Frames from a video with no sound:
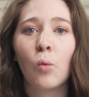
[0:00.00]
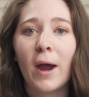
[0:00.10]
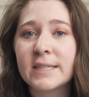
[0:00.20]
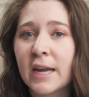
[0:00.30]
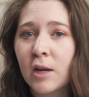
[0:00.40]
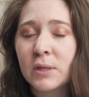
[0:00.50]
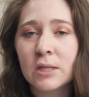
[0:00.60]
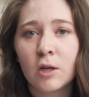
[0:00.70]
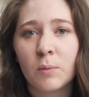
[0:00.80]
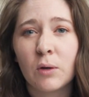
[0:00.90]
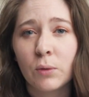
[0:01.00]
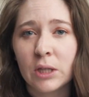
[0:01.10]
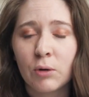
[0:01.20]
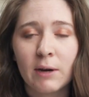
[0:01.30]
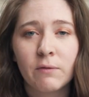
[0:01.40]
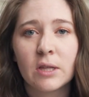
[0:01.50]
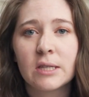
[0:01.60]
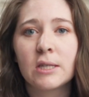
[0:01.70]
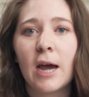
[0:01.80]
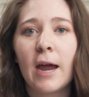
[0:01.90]
white denim is gonna be really great for this
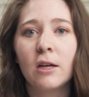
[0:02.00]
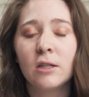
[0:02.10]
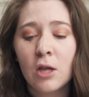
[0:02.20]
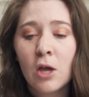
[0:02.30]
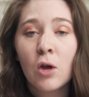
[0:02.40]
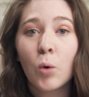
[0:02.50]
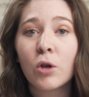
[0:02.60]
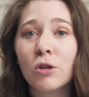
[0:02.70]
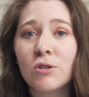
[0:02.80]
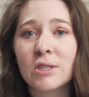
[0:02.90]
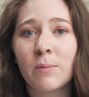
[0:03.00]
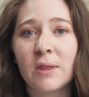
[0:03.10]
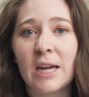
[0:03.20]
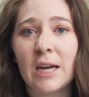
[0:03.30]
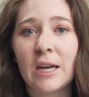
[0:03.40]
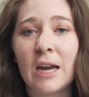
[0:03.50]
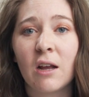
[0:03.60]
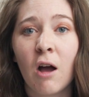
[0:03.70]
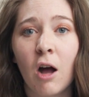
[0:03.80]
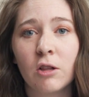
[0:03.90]
style, or you could do something in a
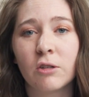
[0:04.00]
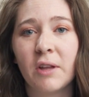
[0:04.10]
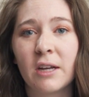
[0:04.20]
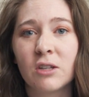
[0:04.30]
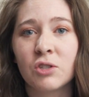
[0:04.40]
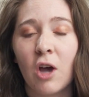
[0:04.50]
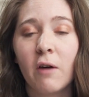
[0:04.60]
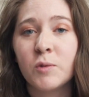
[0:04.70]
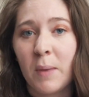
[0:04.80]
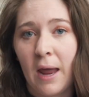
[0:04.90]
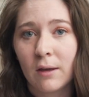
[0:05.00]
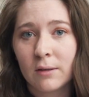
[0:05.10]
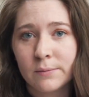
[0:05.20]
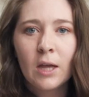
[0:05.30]
color like a soft pink.